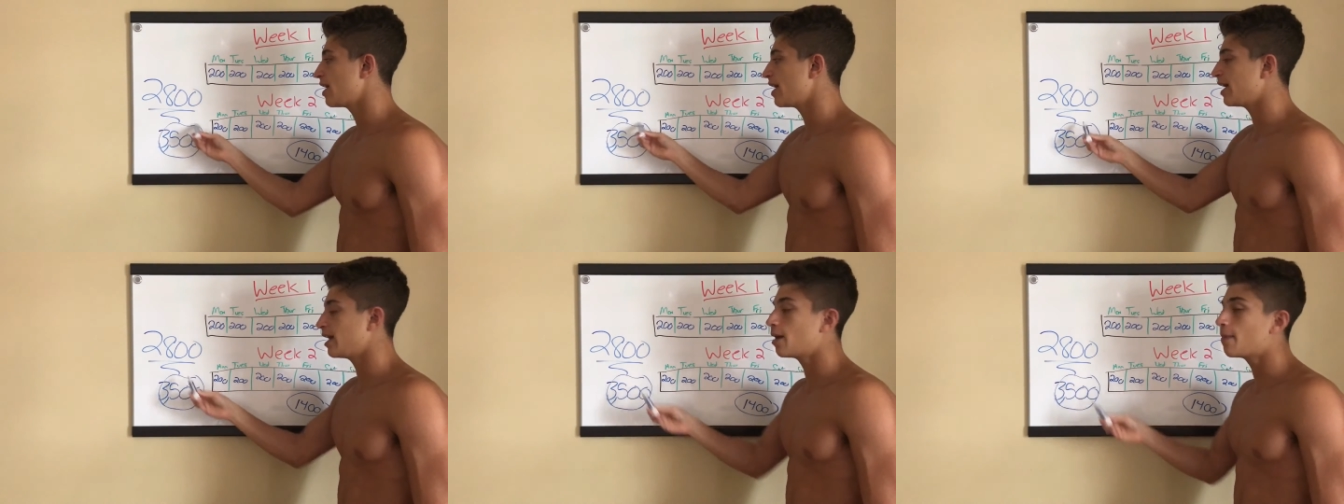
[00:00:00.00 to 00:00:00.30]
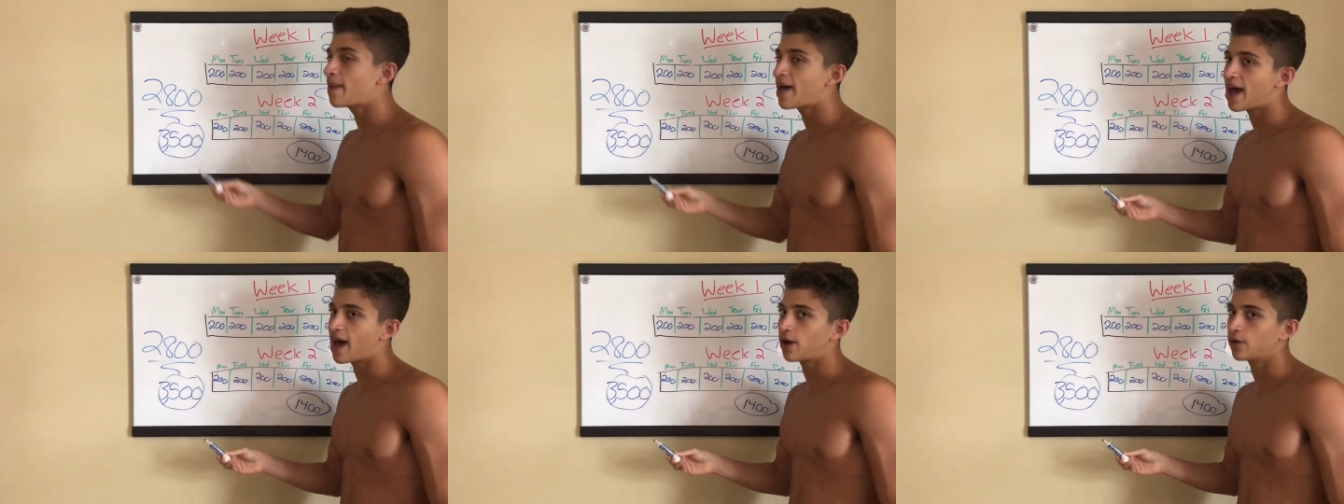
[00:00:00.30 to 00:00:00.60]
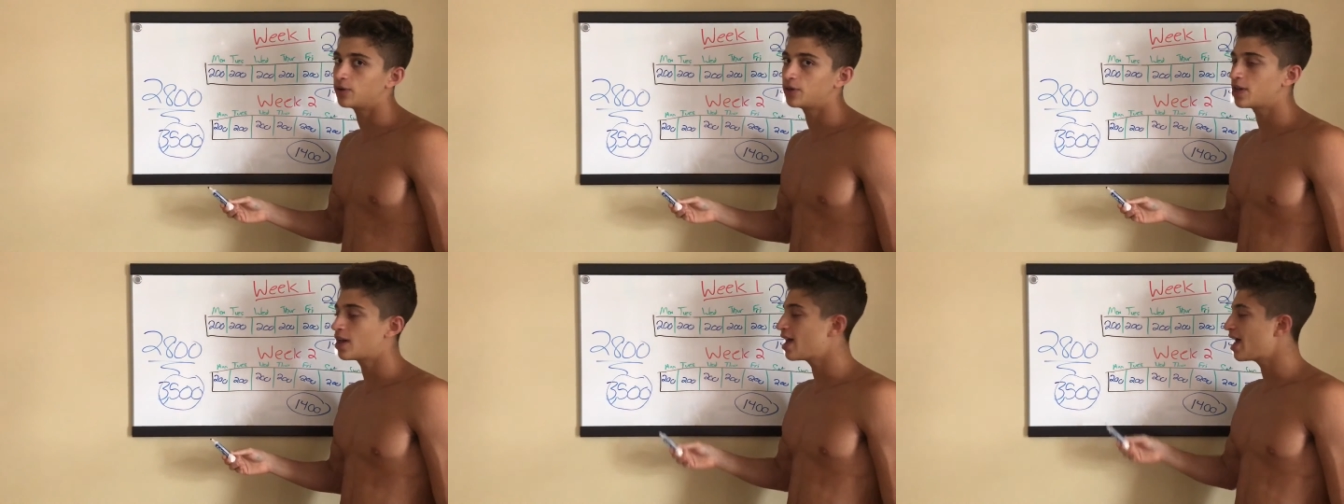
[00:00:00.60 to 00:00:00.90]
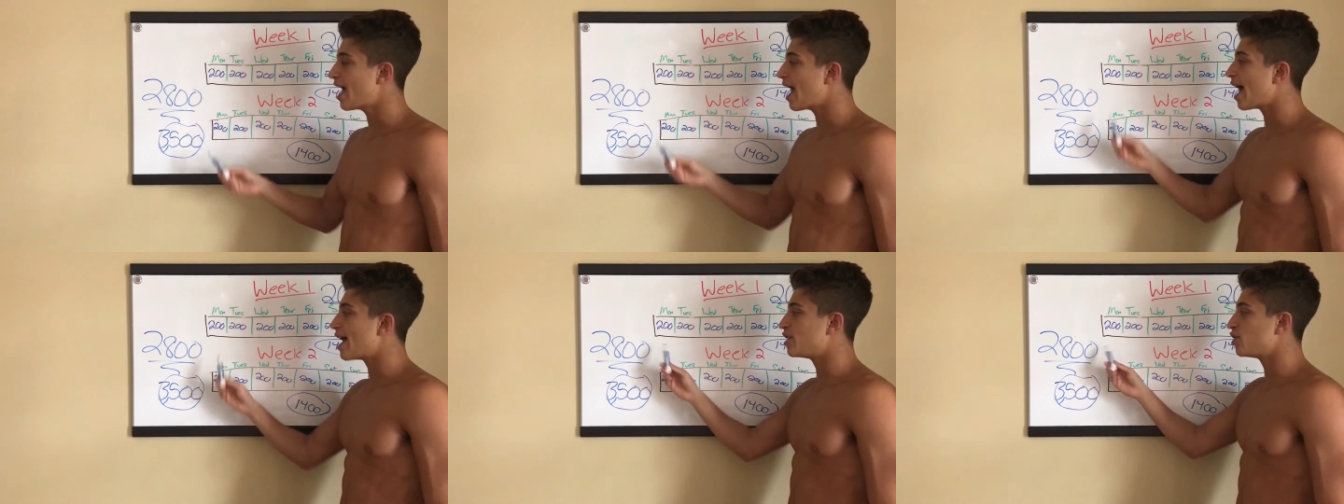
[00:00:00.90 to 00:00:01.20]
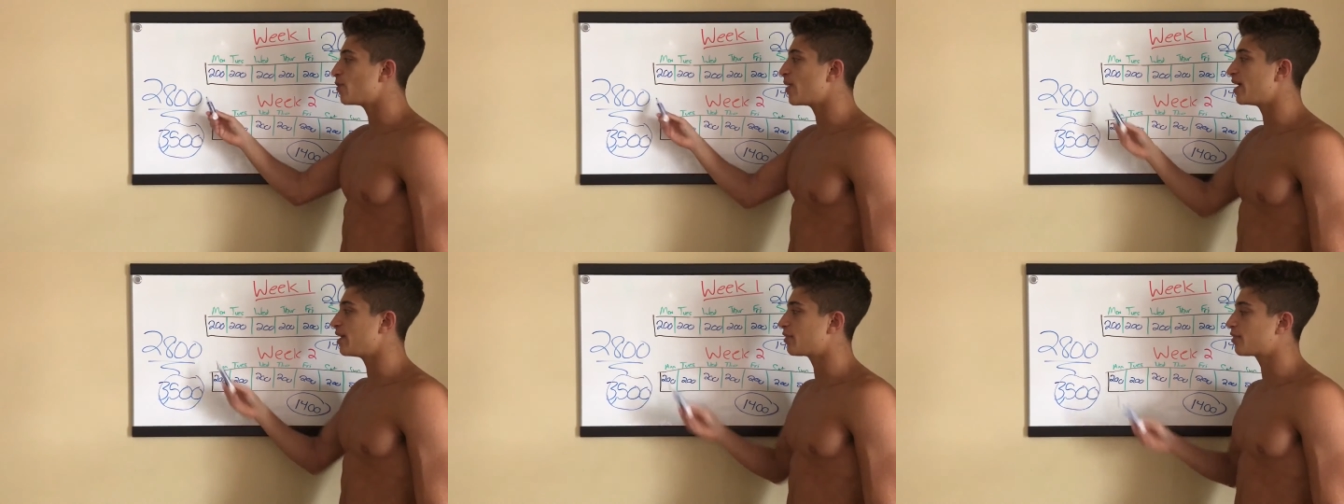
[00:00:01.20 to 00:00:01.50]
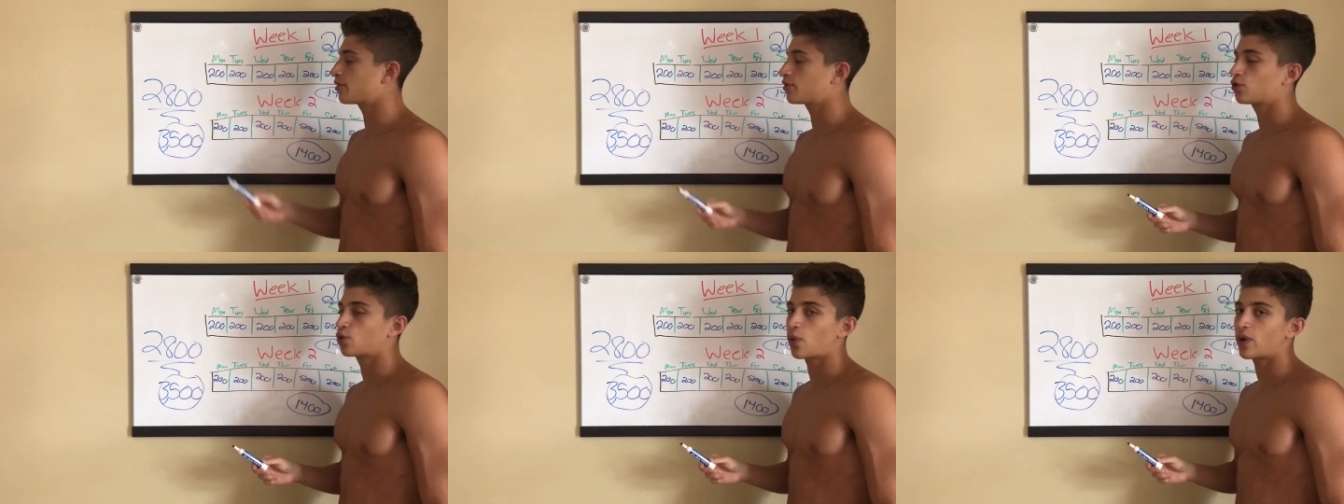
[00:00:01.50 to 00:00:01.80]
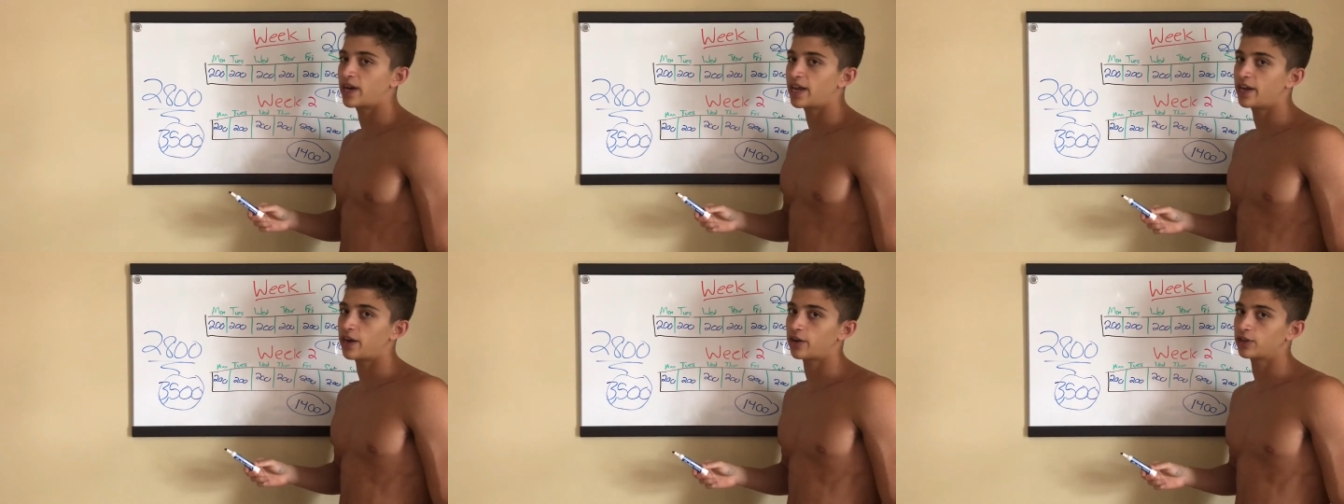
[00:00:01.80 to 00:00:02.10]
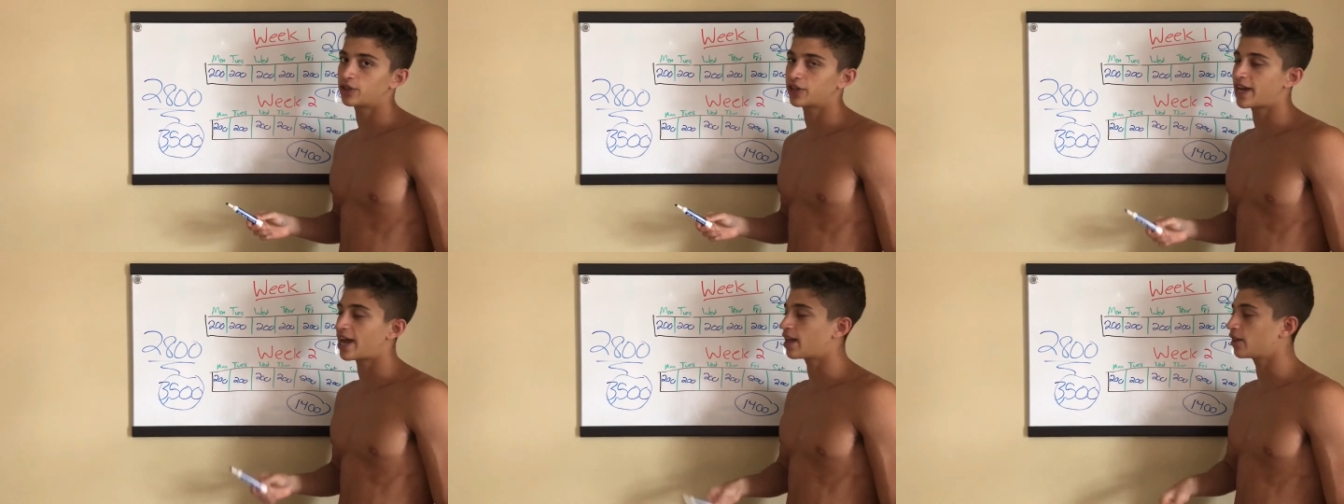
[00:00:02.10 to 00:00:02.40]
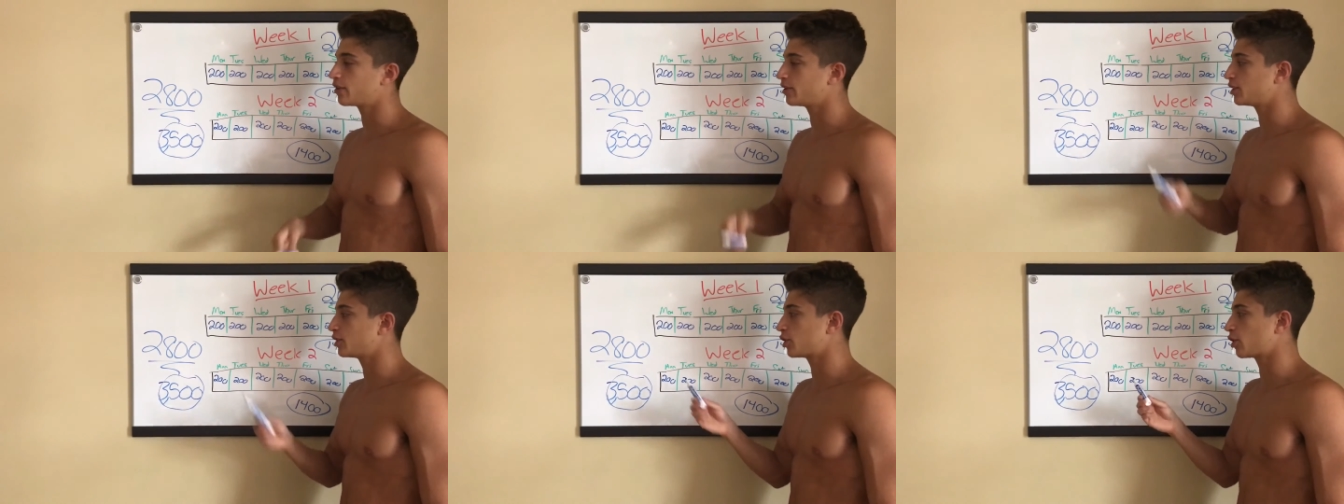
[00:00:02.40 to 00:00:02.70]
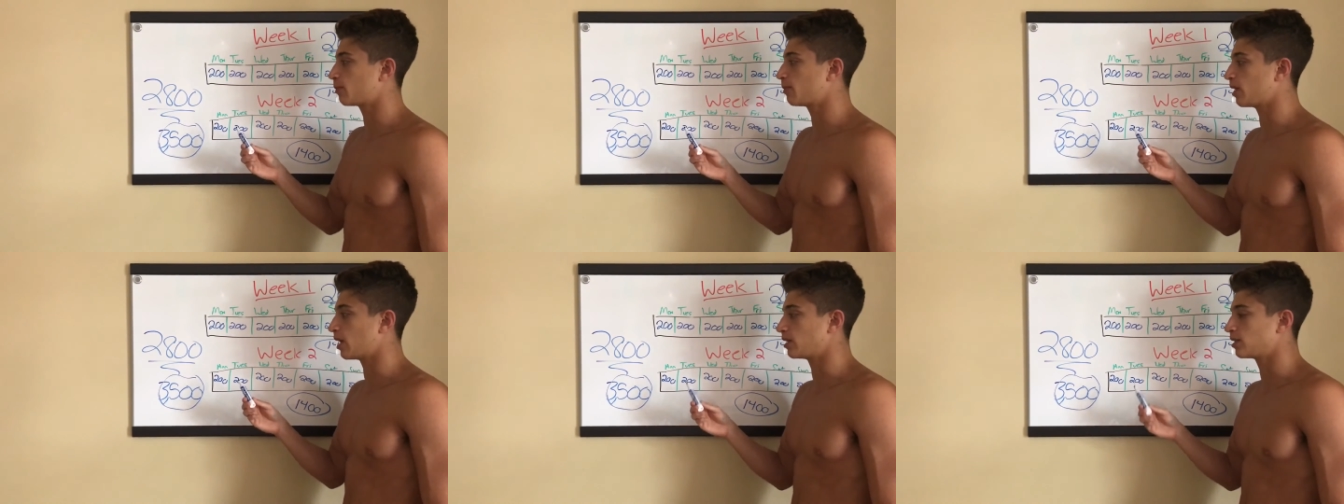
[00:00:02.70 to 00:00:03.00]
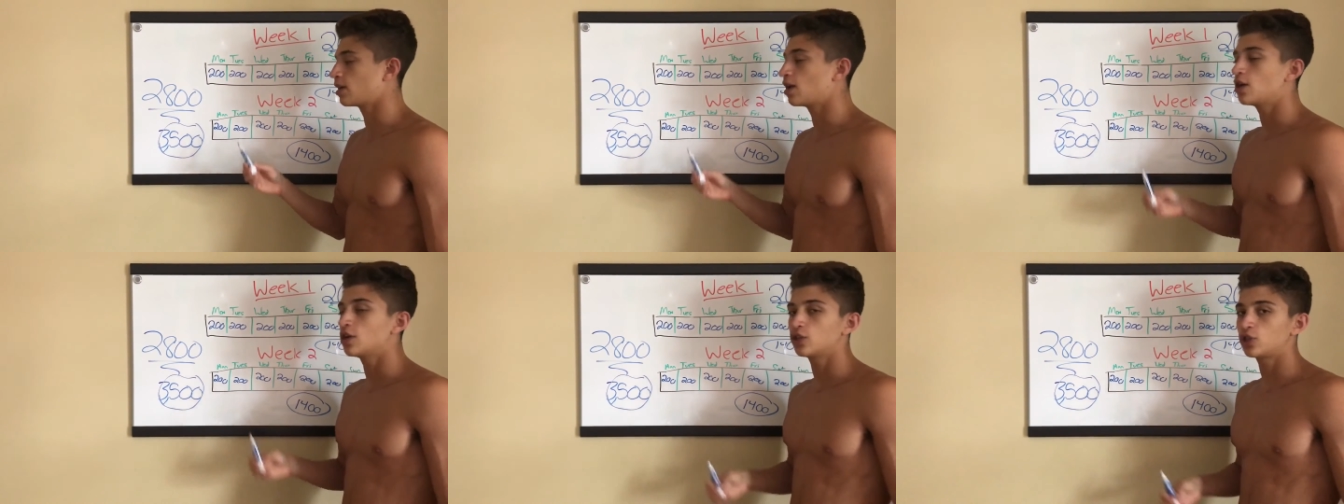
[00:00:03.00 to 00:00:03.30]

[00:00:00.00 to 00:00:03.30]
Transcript: in a pound and you ate twenty-eight hundred calories surplus.